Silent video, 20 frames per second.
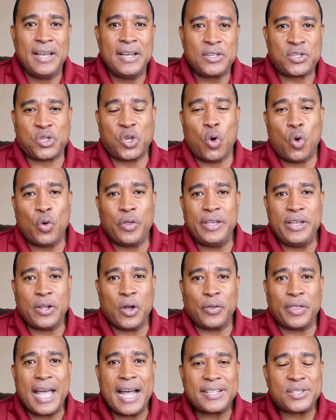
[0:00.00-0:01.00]
So,
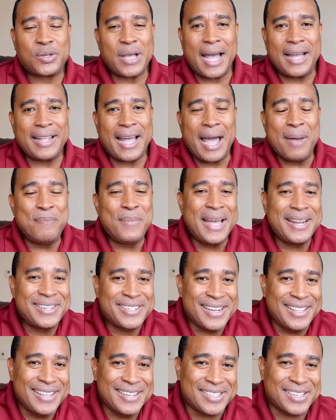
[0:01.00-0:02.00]
I
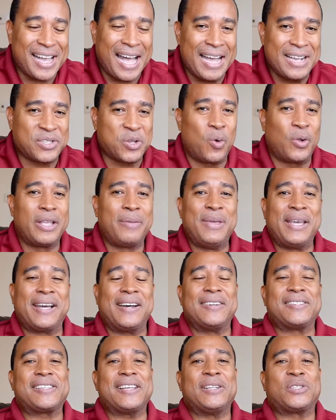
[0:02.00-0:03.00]
mentioned this, guys, only
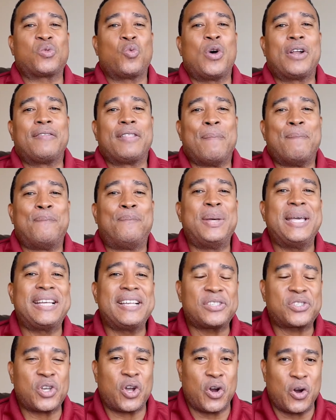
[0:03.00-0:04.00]
because it's one of the
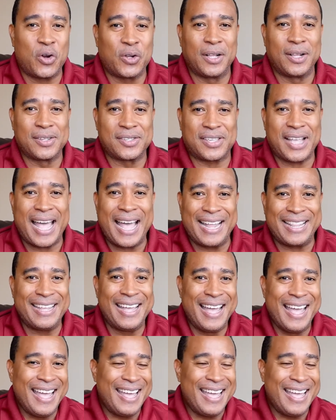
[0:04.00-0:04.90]
biggest hurdles that,